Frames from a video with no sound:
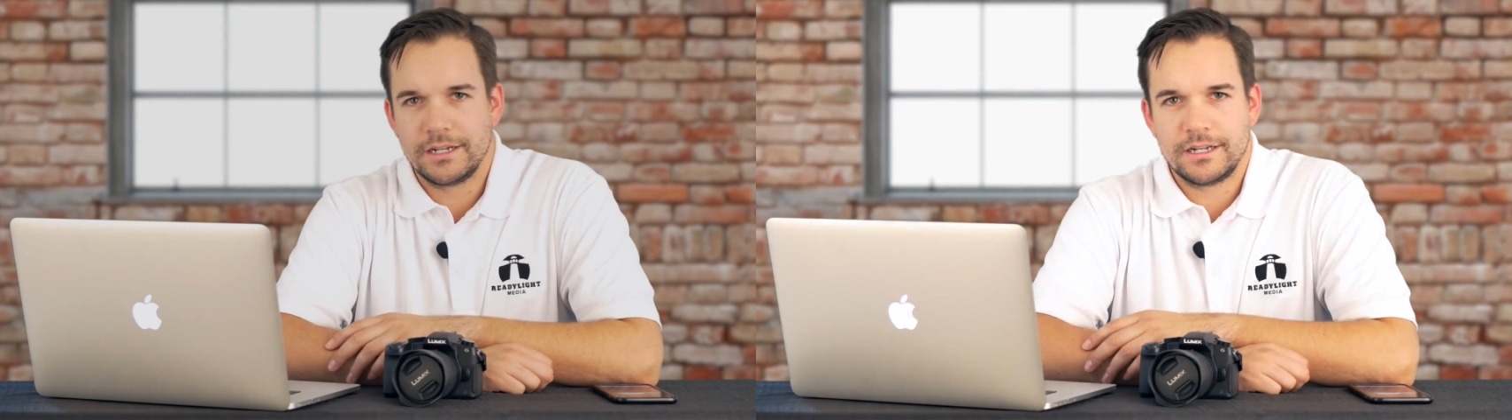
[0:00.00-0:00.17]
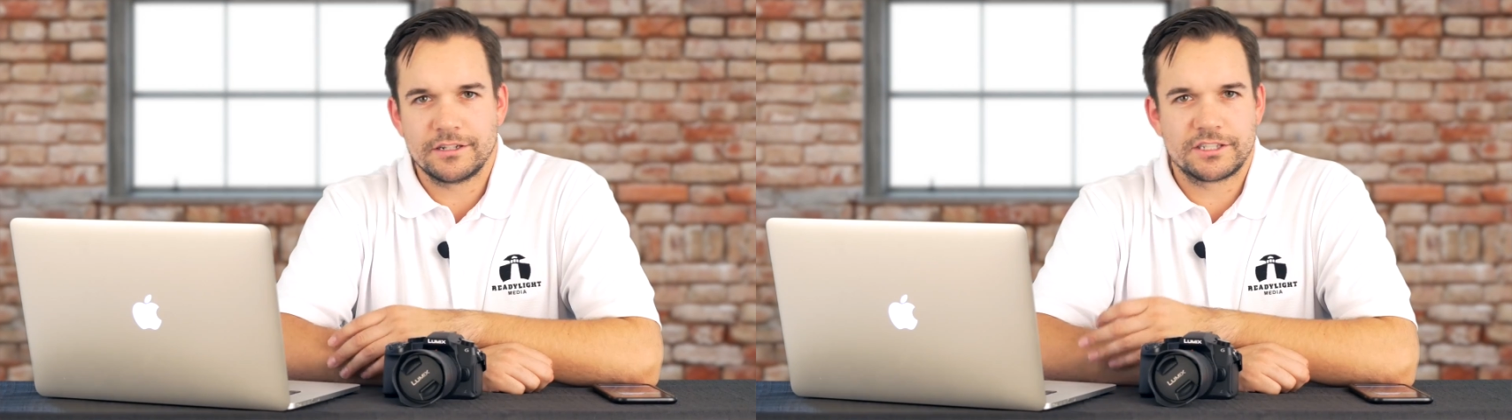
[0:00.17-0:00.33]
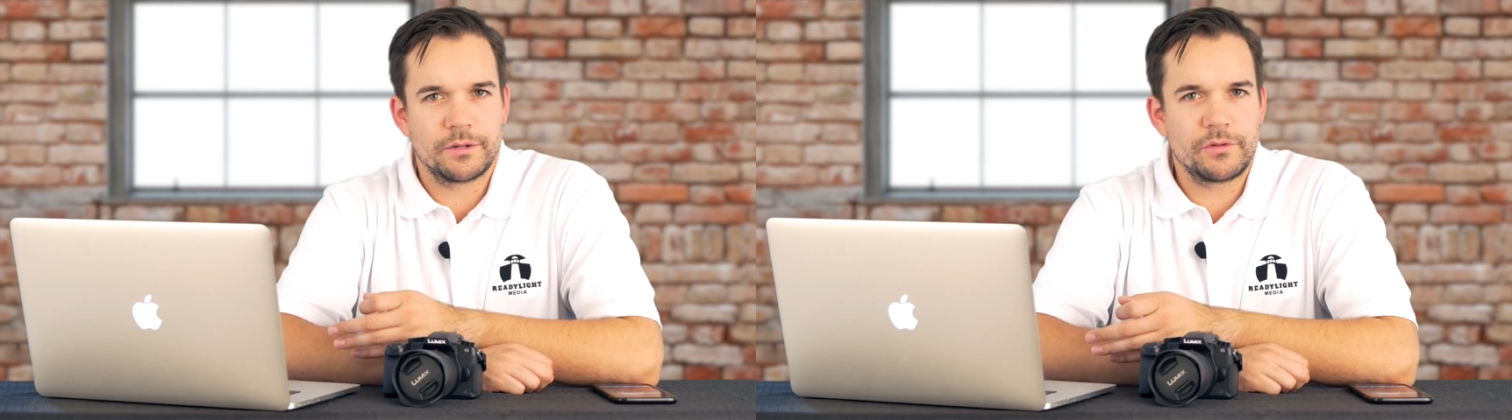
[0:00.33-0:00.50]

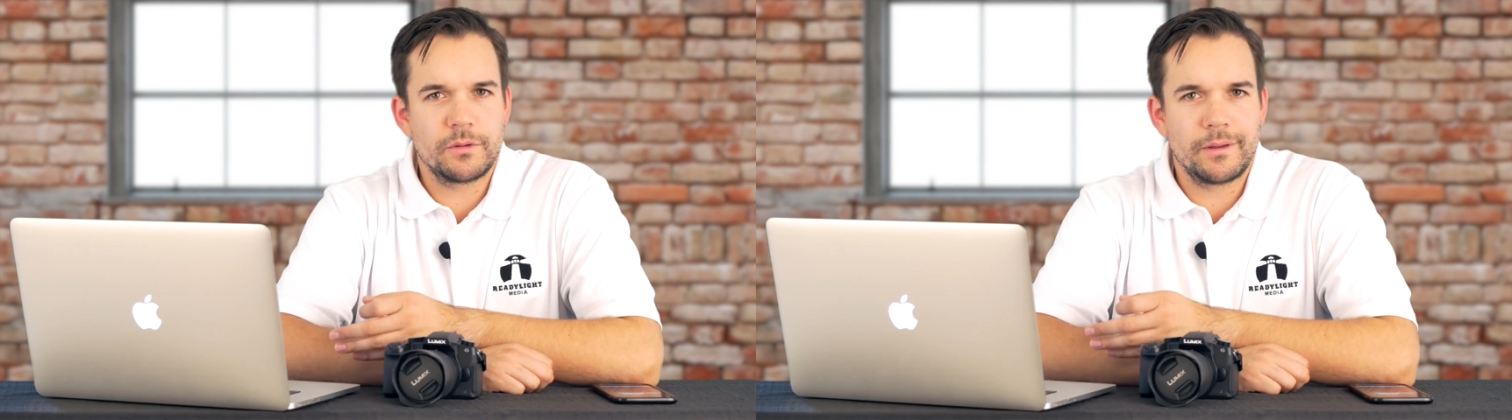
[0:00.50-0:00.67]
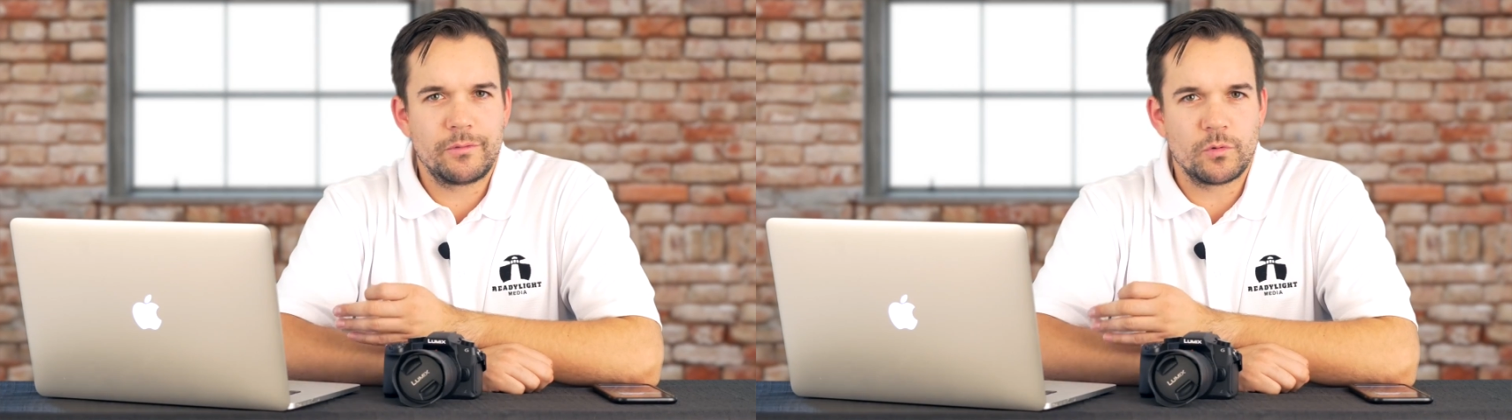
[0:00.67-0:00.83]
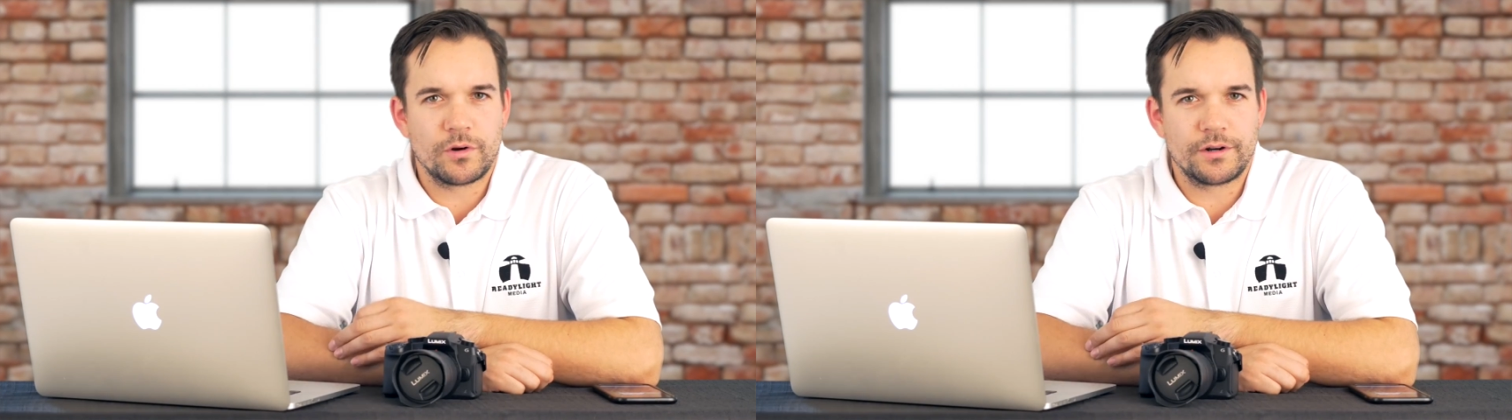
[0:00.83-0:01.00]
Now some of you
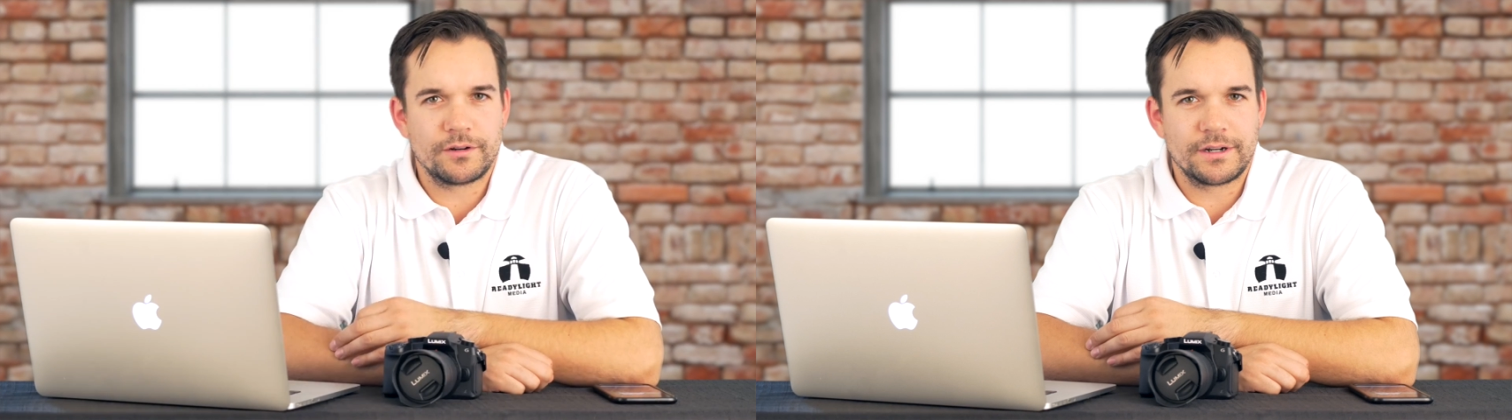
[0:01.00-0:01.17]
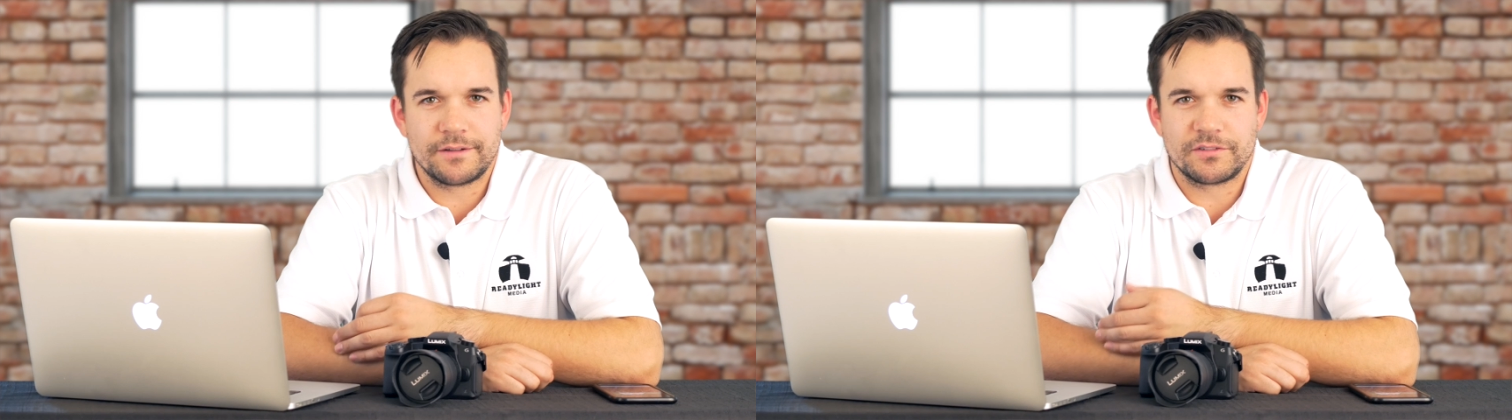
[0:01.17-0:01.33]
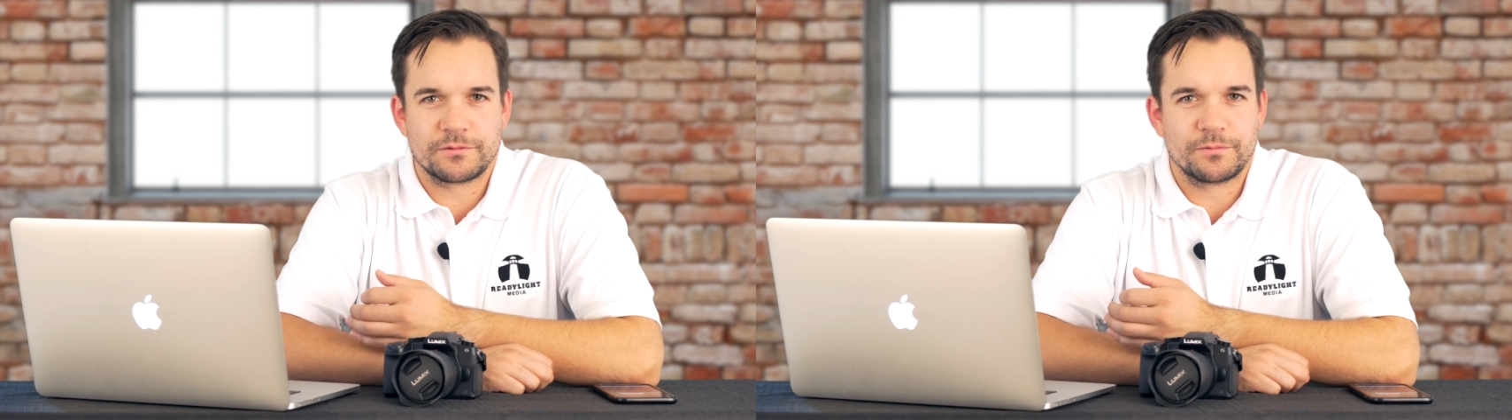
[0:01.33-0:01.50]
may be
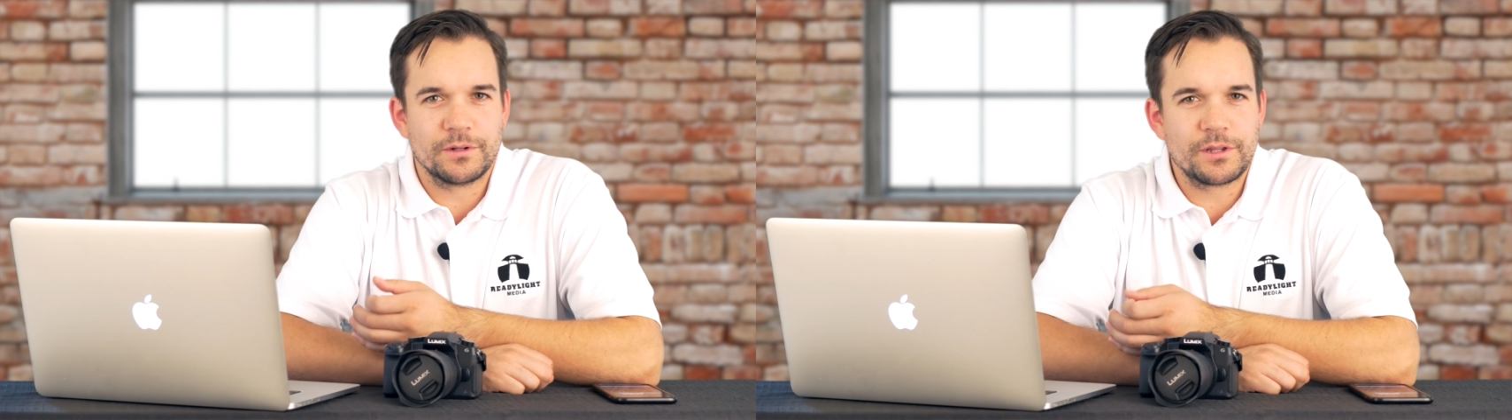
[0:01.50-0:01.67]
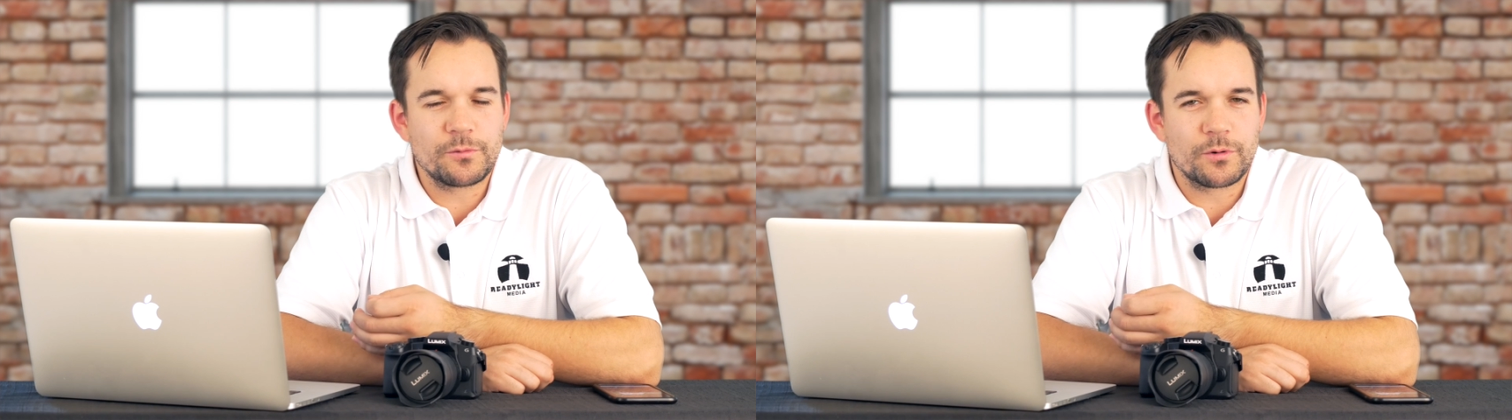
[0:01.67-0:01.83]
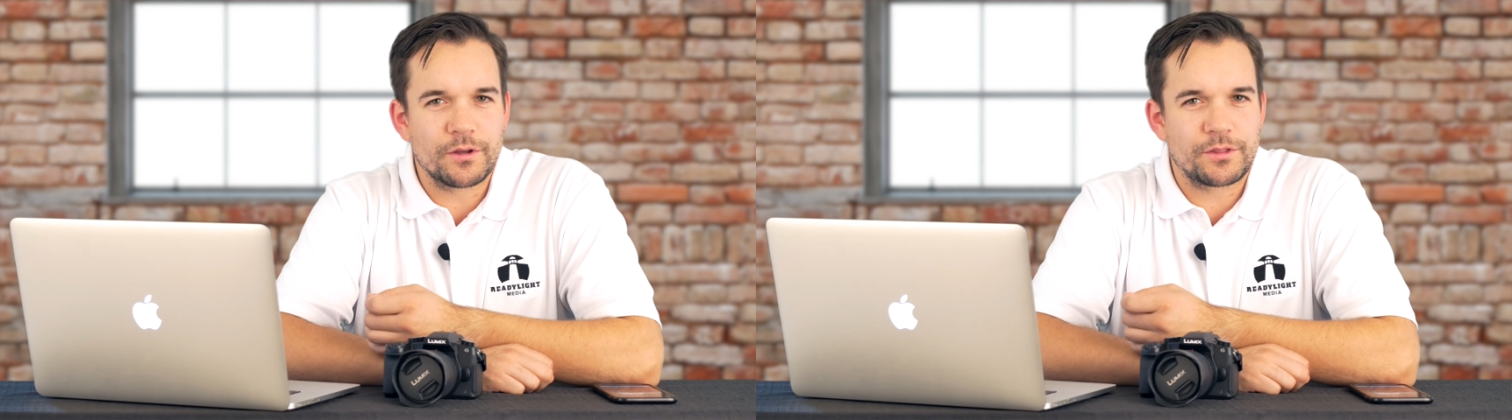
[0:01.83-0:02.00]
wondering if it's
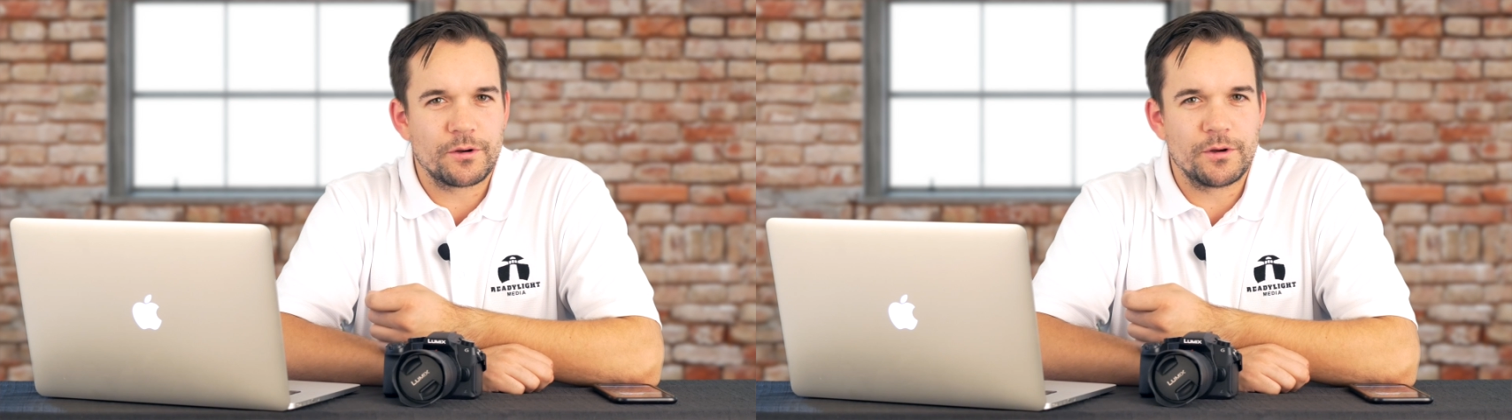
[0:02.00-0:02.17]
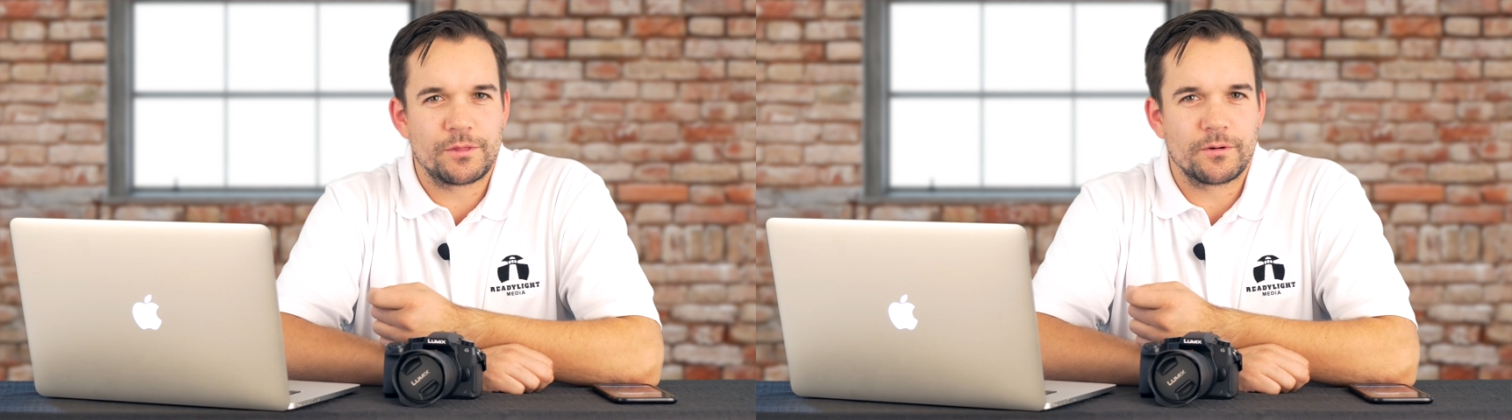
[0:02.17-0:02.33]
really worth going